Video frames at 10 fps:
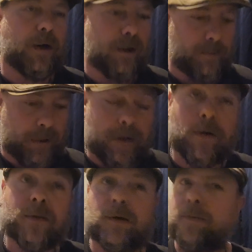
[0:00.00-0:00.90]
Um, and
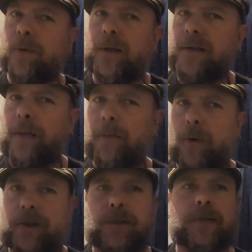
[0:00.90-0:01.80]
also, please keep
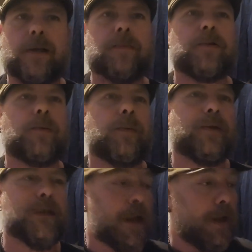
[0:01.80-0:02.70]
questions coming to me
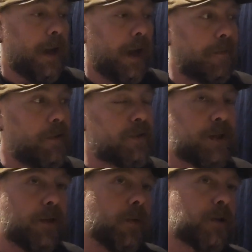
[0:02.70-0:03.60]
because I have noticed
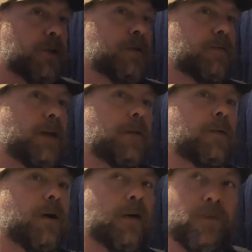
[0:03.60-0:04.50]
that the questions have
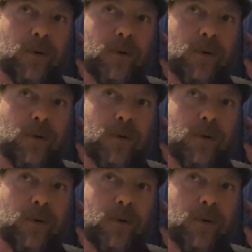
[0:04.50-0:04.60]
tailored off,